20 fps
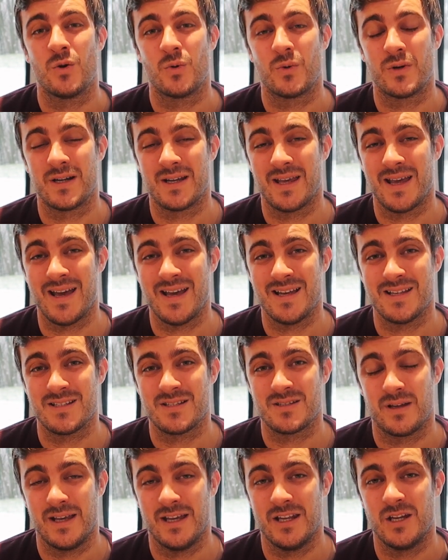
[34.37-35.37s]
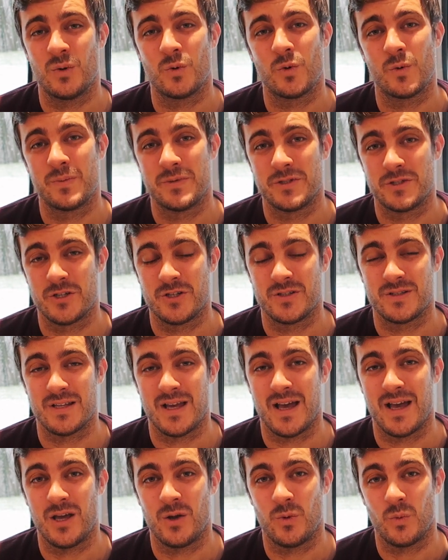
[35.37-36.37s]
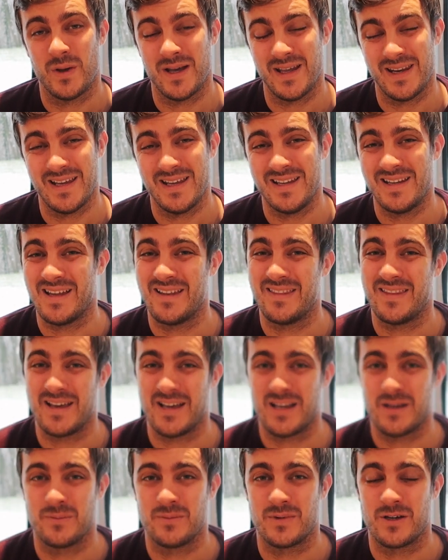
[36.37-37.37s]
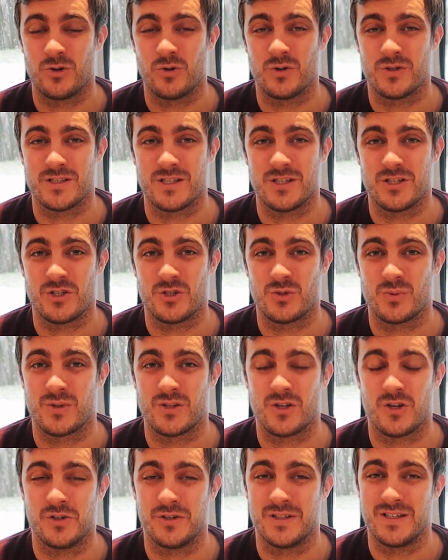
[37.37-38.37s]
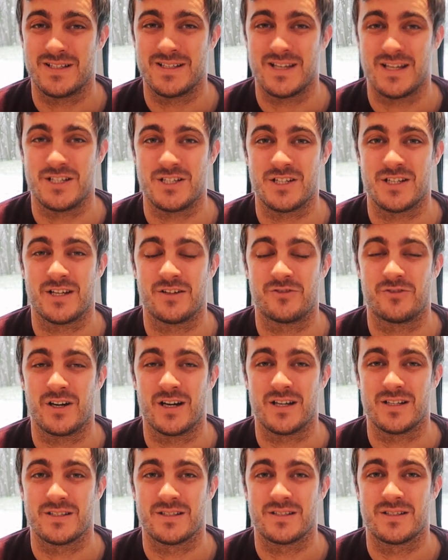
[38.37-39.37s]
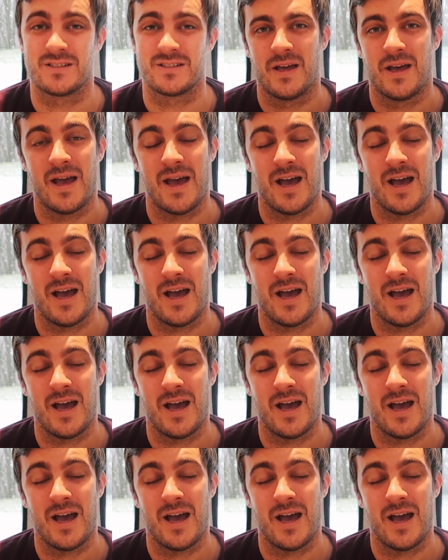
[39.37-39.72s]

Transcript: where a gas heater will produce a wet heat, and that can cause issues with condensation and rust.